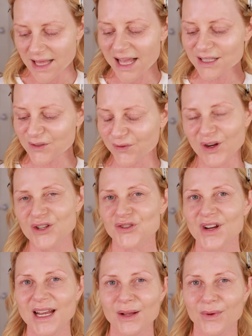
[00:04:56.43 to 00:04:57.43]
That's
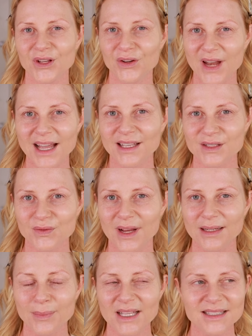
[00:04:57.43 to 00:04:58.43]
frustrating when your neck is
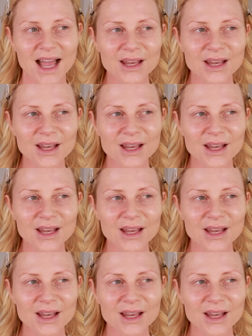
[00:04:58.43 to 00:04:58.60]
red because